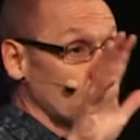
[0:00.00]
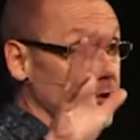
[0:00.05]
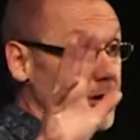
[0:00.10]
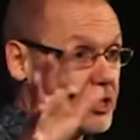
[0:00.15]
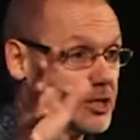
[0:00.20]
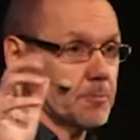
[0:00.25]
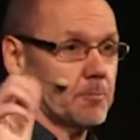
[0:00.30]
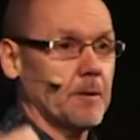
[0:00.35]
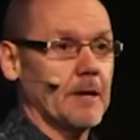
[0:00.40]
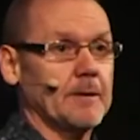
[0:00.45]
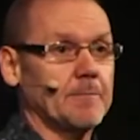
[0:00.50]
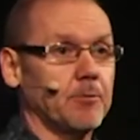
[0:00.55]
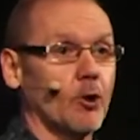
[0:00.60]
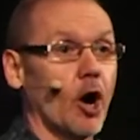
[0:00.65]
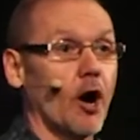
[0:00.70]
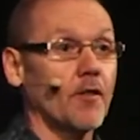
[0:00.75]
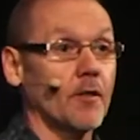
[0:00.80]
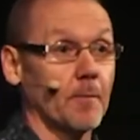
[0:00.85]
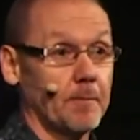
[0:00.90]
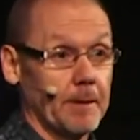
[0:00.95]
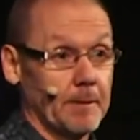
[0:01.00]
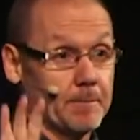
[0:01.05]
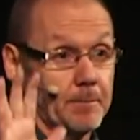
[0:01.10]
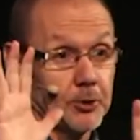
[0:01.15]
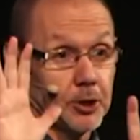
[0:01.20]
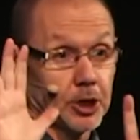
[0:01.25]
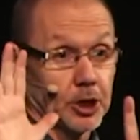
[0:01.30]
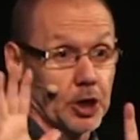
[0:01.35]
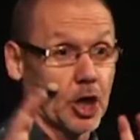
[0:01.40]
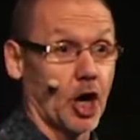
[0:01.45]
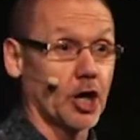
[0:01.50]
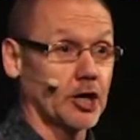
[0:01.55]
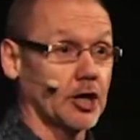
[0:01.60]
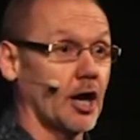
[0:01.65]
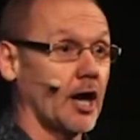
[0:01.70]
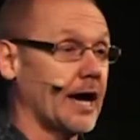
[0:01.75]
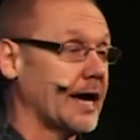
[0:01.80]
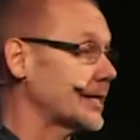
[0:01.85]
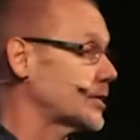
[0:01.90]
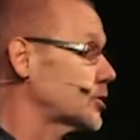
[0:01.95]
rich people are the people that God
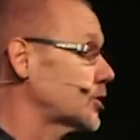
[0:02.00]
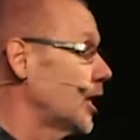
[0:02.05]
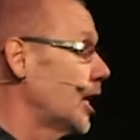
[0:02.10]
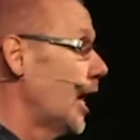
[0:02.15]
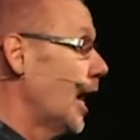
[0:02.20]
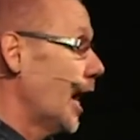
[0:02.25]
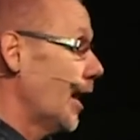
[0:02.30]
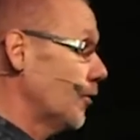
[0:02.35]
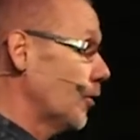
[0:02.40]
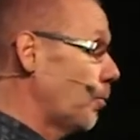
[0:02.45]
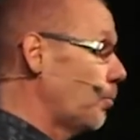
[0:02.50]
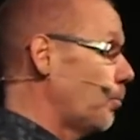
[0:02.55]
likes, and